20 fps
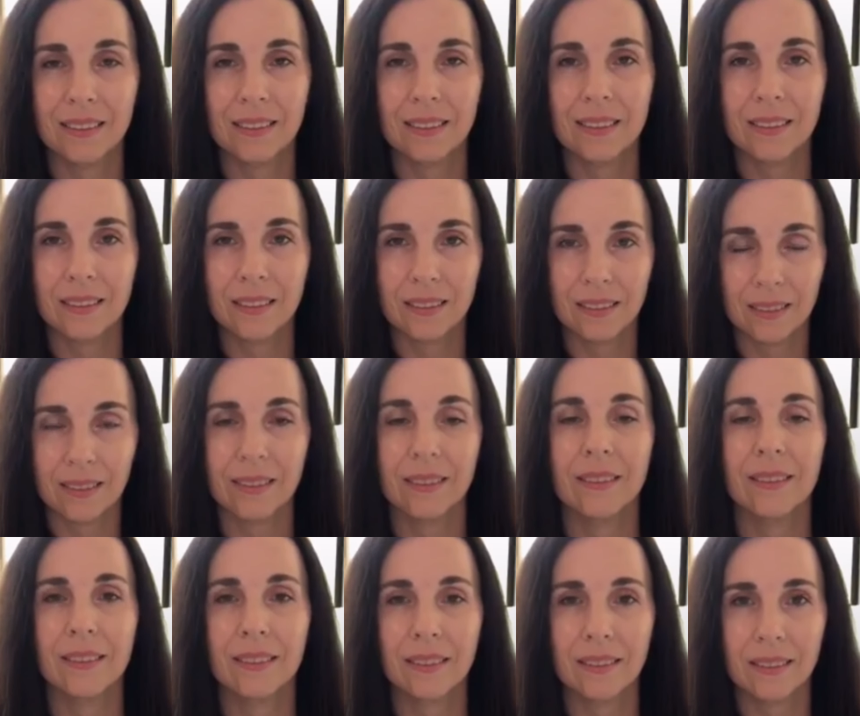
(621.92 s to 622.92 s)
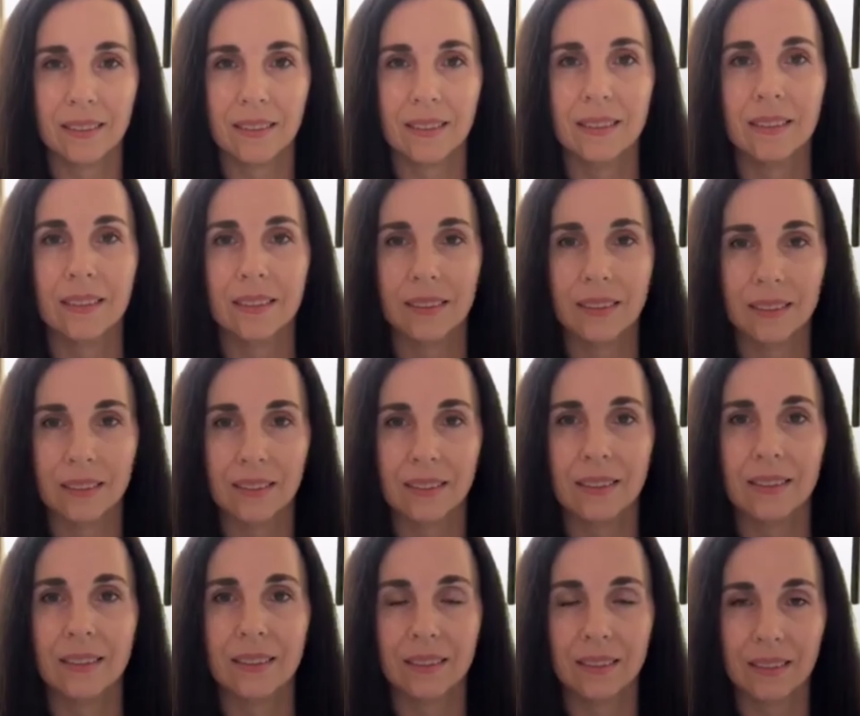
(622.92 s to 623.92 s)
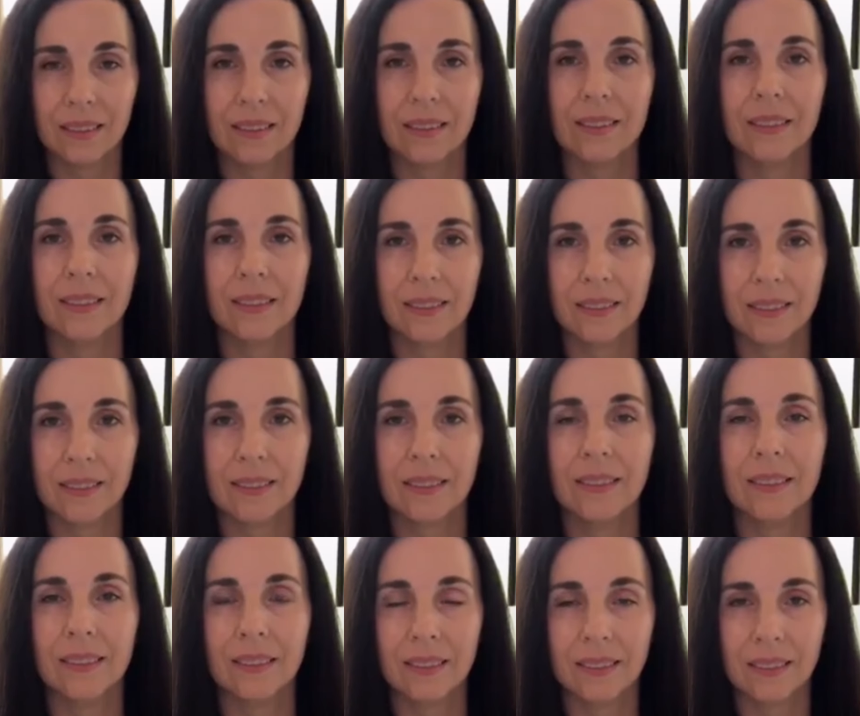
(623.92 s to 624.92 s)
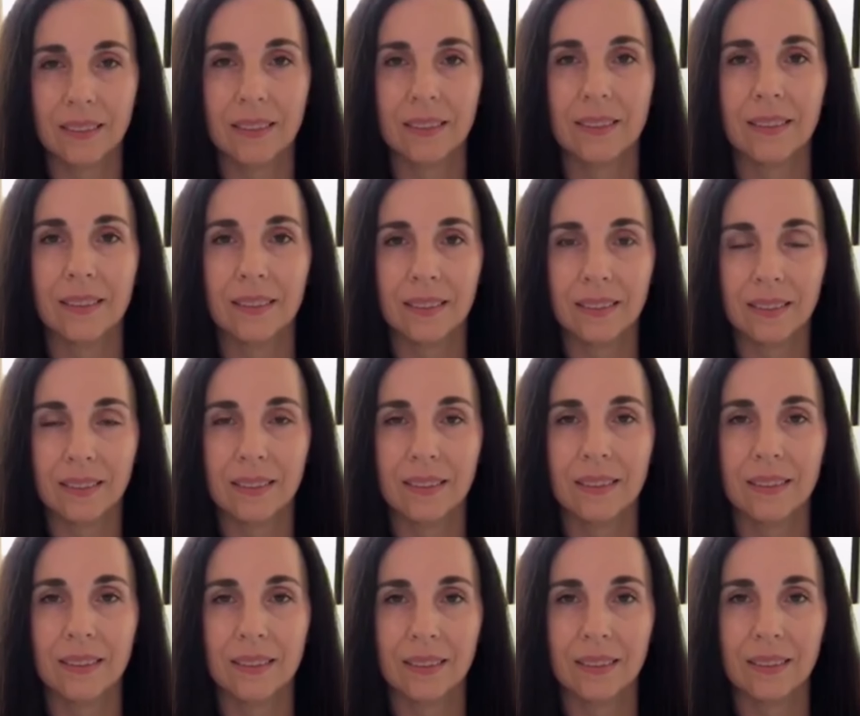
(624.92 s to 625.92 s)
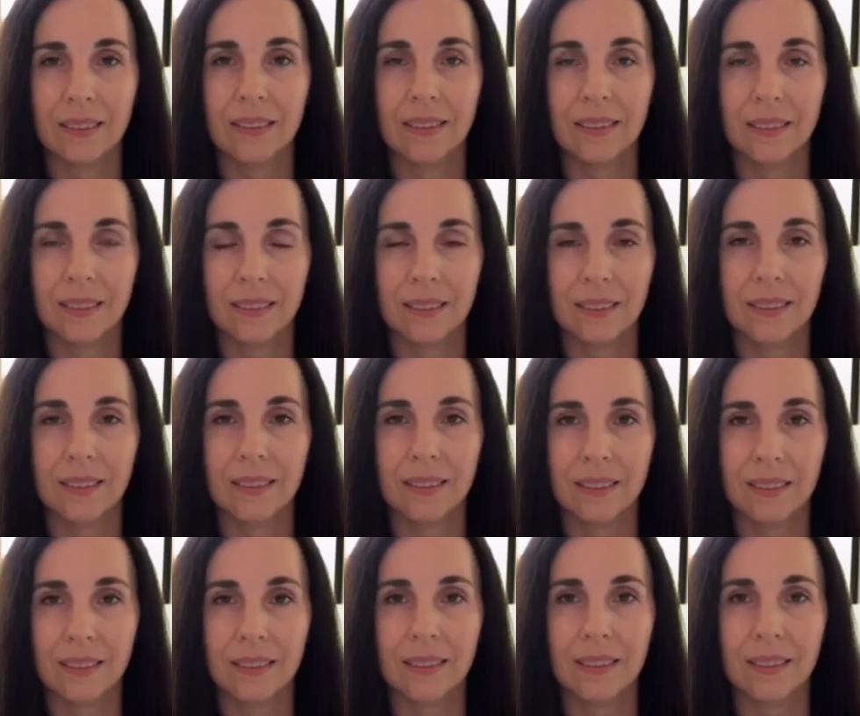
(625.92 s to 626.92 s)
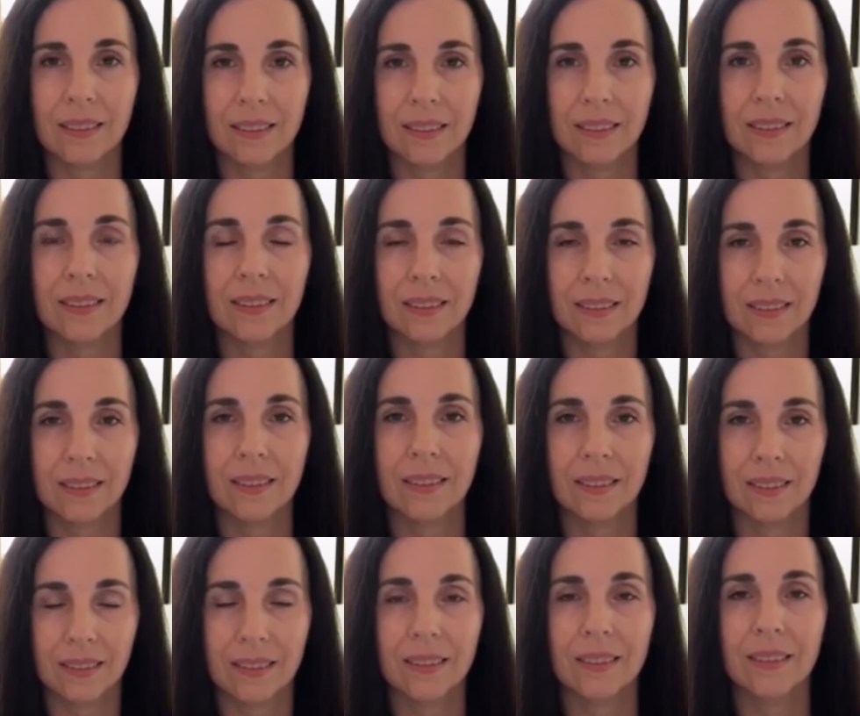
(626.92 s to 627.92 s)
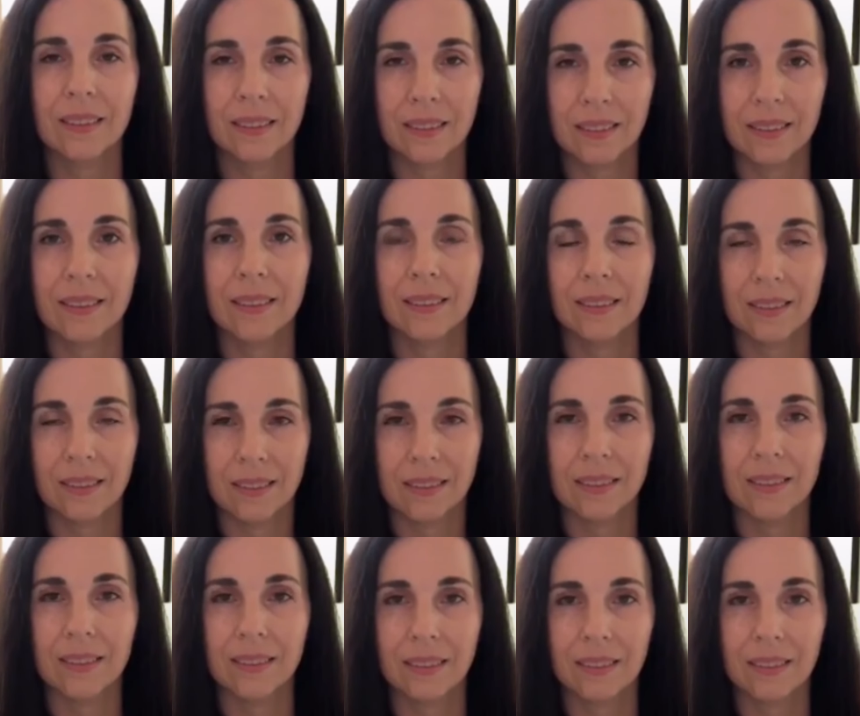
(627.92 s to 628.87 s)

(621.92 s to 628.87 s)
[no speech]